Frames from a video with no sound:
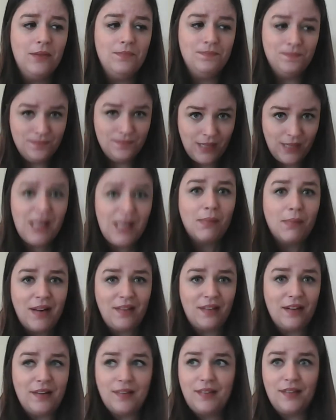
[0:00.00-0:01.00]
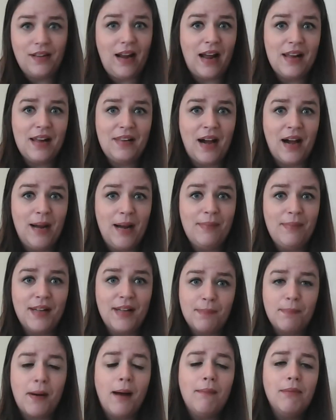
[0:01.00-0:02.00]
It's racist at times. It's
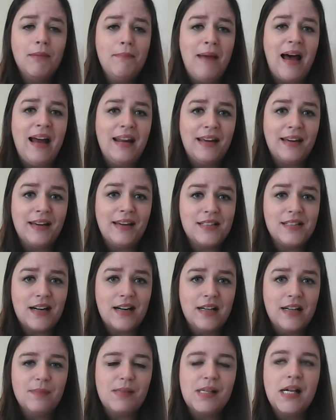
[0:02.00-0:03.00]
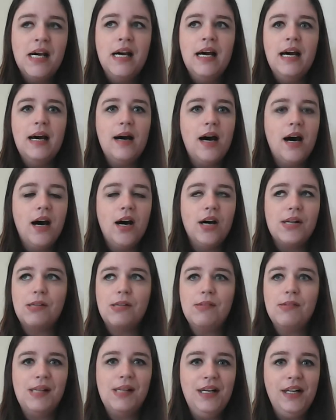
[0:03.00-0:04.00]
problematic at times. So
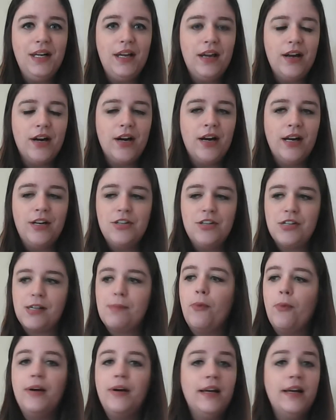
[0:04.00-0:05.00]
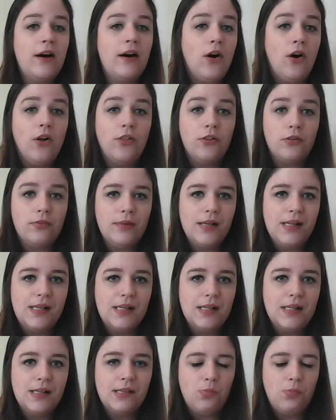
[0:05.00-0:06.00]
sitting here and just pointing out all the
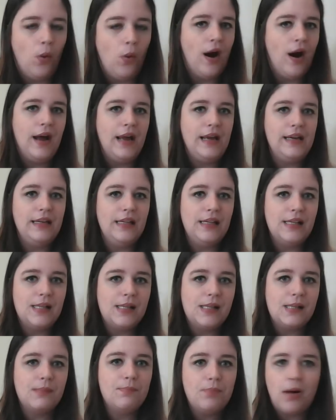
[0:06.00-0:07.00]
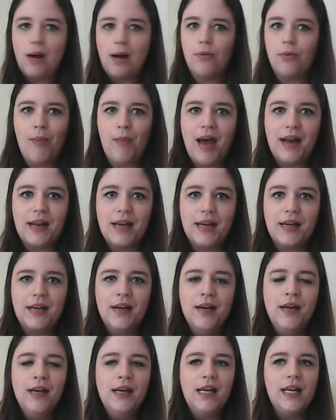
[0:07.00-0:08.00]
reasons why it's problematic
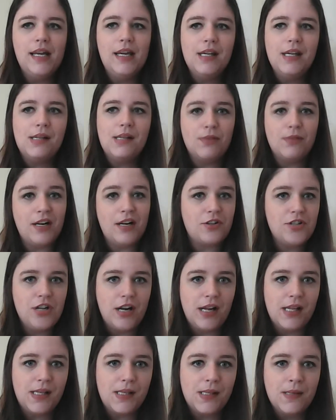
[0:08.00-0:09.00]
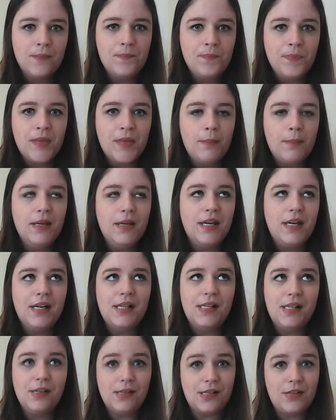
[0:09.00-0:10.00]
is reductionist.
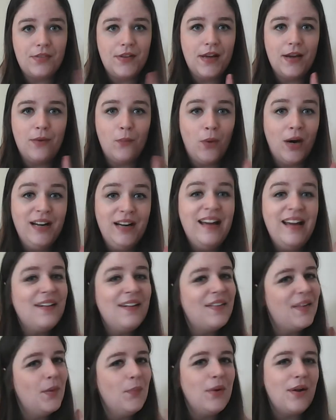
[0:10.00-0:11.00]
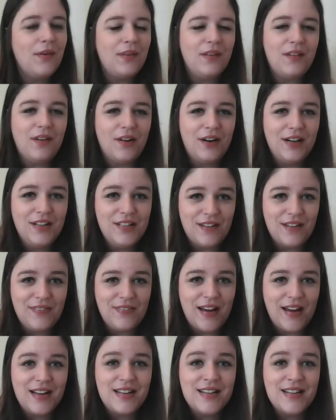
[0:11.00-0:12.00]
Because here's the thing. One, someone else has already done that.